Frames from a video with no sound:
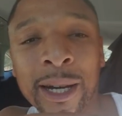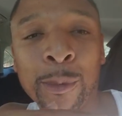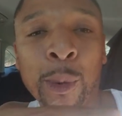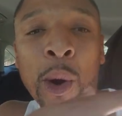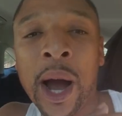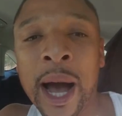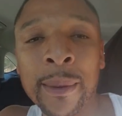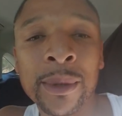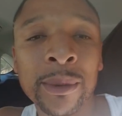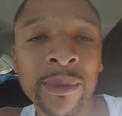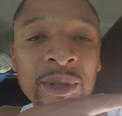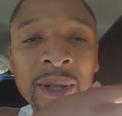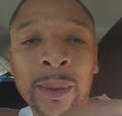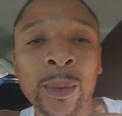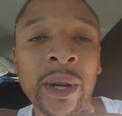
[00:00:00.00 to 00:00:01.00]
problem
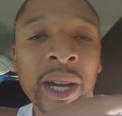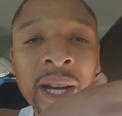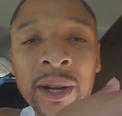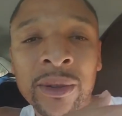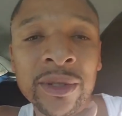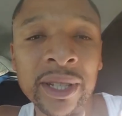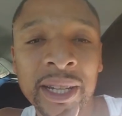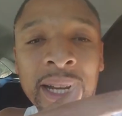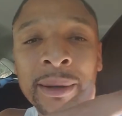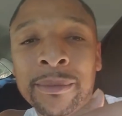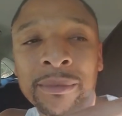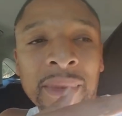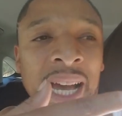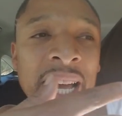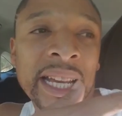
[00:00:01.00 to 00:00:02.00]
somewhere else that
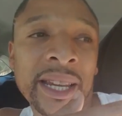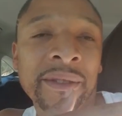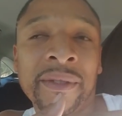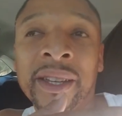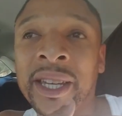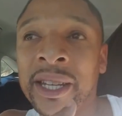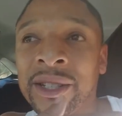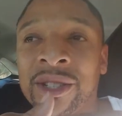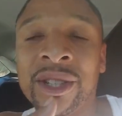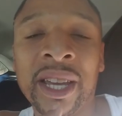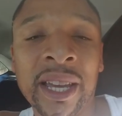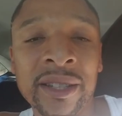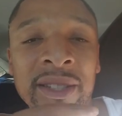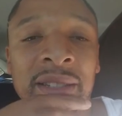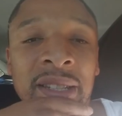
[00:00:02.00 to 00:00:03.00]
I ain't even get a
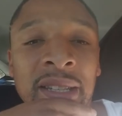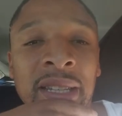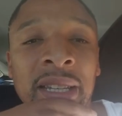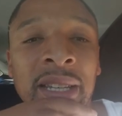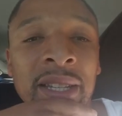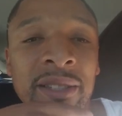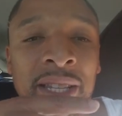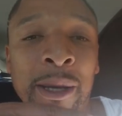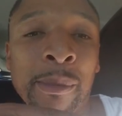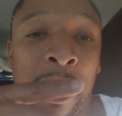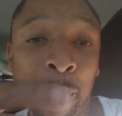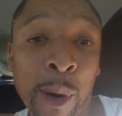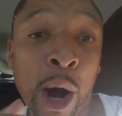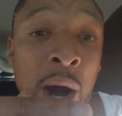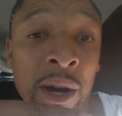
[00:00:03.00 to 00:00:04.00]
chance to say my
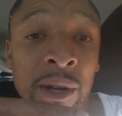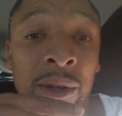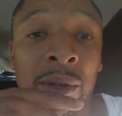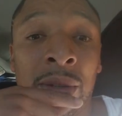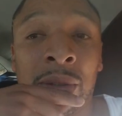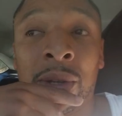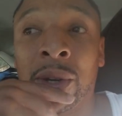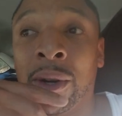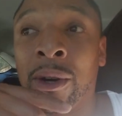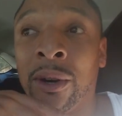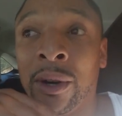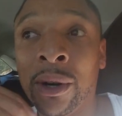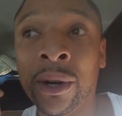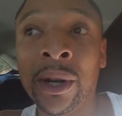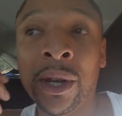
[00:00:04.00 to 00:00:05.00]
part on
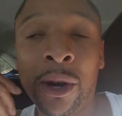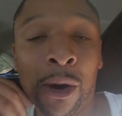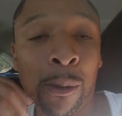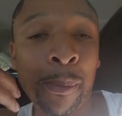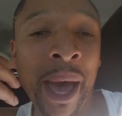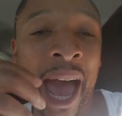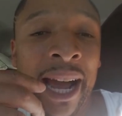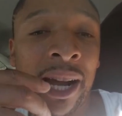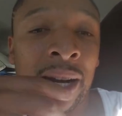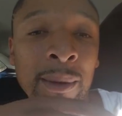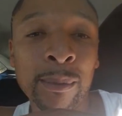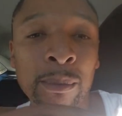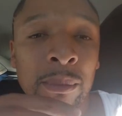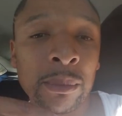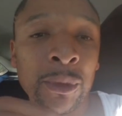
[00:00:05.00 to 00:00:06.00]
or back up,